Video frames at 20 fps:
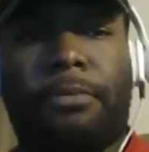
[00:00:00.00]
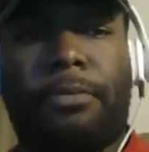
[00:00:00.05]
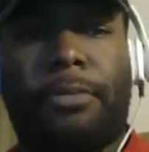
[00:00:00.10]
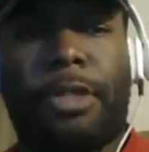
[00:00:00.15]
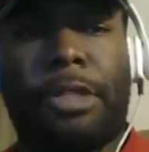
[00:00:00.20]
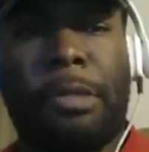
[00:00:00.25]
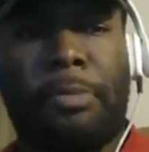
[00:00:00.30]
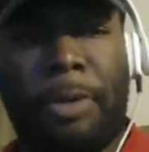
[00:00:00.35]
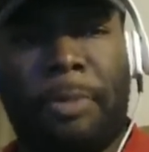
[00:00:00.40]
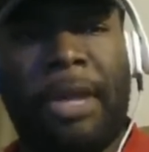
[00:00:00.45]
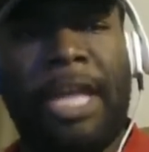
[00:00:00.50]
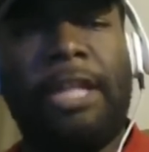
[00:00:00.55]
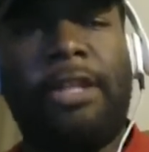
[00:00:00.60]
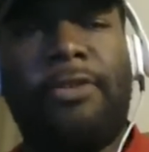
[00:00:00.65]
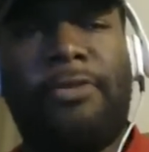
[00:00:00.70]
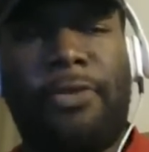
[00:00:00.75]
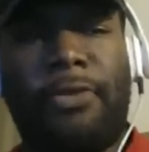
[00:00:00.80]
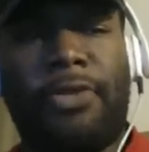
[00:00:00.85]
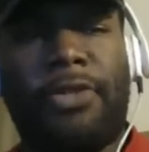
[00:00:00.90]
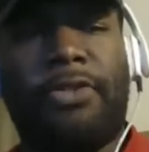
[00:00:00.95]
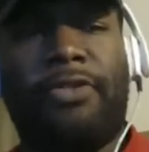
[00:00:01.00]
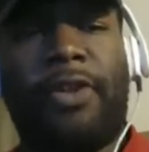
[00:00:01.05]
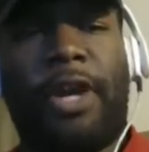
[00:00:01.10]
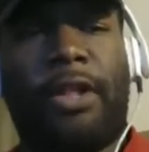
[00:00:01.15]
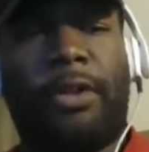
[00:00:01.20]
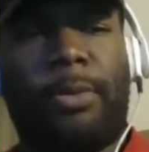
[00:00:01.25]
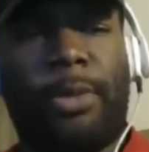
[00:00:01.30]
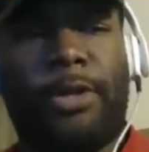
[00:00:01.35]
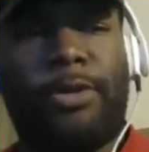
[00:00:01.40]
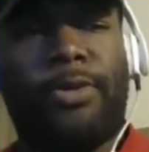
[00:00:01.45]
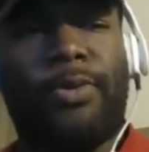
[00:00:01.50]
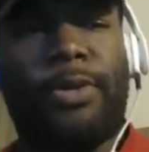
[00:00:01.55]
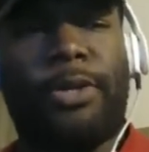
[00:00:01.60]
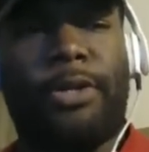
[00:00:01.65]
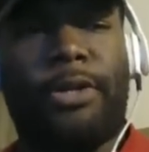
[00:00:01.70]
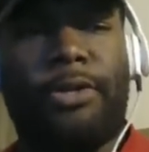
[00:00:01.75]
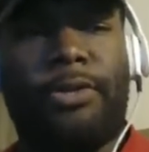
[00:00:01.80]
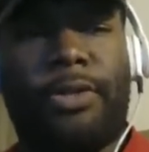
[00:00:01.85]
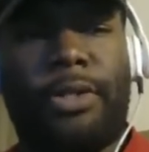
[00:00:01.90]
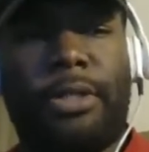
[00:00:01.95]
But mainly, if you just follow me on Twitter,
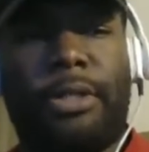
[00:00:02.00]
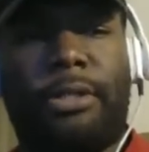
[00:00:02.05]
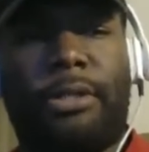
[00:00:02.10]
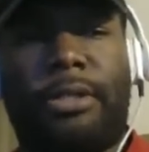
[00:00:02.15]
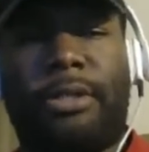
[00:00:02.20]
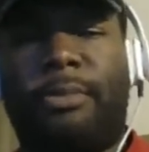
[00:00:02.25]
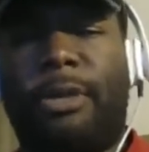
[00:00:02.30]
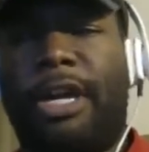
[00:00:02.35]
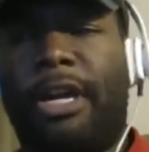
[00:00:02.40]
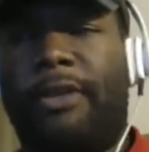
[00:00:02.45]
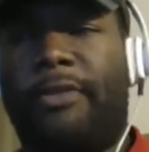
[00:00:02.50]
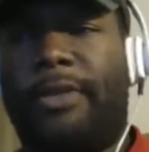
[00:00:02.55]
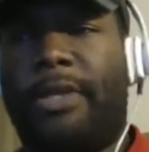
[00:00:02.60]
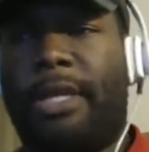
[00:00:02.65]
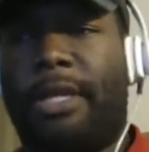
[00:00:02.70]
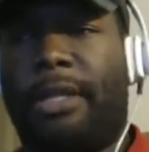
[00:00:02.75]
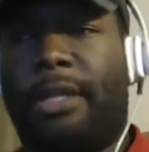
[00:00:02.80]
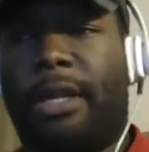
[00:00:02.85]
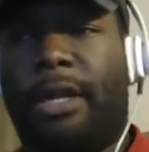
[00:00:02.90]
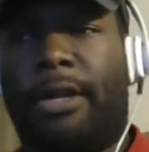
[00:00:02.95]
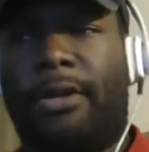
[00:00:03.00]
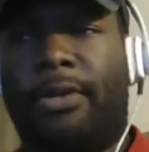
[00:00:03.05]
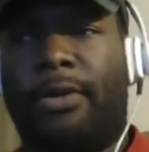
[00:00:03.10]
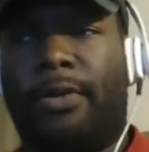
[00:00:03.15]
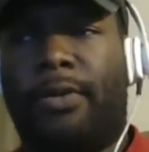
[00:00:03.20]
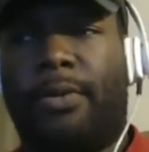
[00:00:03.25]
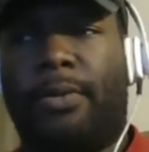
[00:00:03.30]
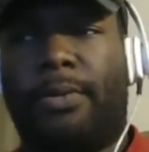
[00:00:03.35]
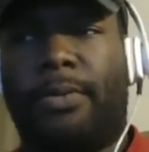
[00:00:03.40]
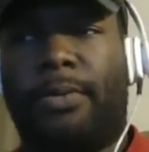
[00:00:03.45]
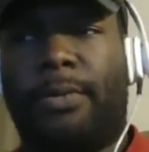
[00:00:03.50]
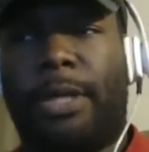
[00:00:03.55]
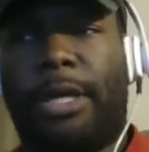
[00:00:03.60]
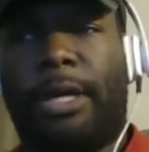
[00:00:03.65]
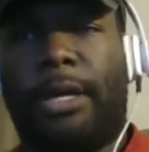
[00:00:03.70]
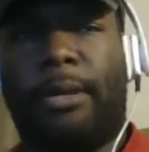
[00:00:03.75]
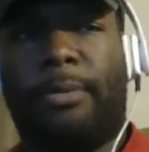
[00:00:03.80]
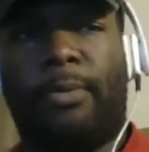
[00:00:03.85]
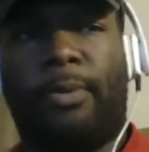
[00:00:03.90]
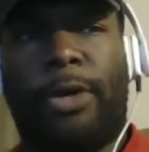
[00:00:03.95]
you'll see just about everything that I do.
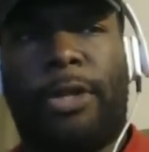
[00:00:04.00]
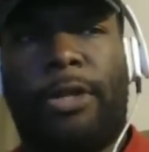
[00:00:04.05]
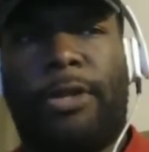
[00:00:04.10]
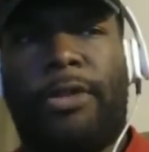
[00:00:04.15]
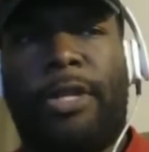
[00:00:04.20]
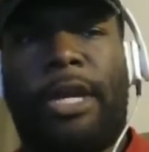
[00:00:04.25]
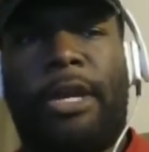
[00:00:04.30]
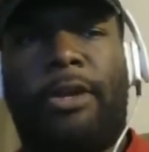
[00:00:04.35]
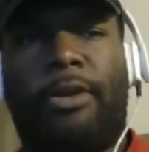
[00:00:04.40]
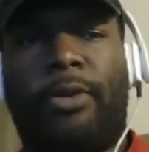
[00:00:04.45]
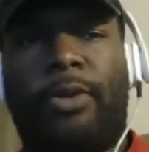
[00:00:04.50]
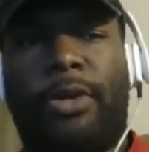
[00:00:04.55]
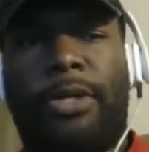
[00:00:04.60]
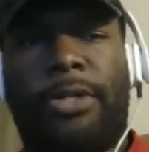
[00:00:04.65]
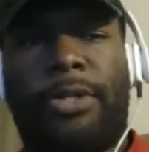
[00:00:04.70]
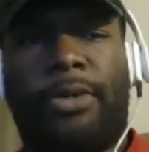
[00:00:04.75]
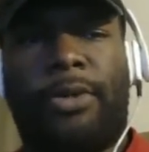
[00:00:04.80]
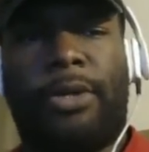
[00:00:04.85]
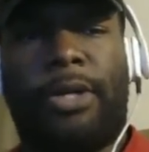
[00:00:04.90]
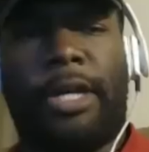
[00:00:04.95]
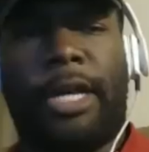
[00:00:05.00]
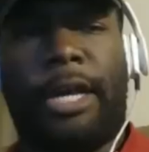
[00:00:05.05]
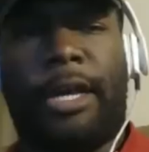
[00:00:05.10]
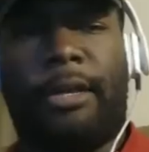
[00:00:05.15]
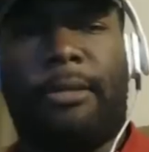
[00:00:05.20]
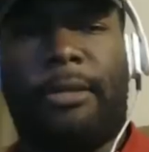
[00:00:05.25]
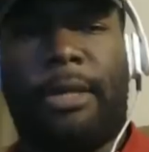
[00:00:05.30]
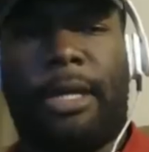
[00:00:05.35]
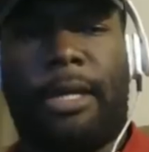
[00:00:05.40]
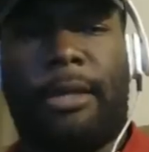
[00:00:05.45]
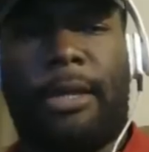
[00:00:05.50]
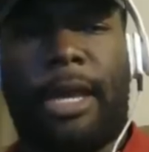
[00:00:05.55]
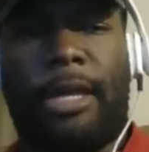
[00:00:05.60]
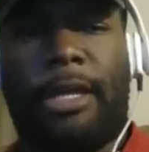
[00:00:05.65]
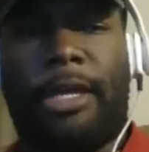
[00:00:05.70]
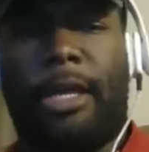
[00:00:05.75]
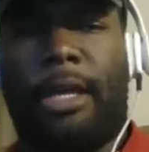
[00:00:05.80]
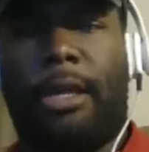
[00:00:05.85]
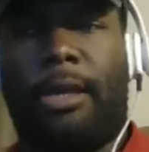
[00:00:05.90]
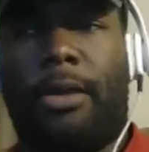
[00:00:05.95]
Whether that annoys you or not, I
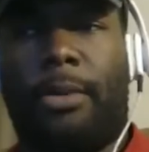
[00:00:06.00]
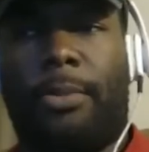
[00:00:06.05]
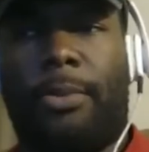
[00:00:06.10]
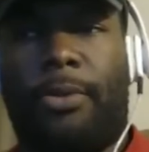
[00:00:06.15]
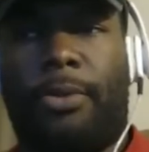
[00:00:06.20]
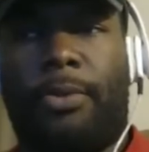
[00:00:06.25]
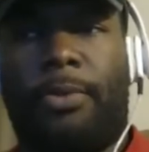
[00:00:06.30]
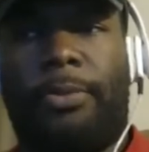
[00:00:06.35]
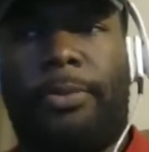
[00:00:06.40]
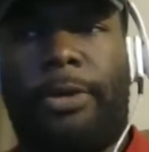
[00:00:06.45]
can't help you.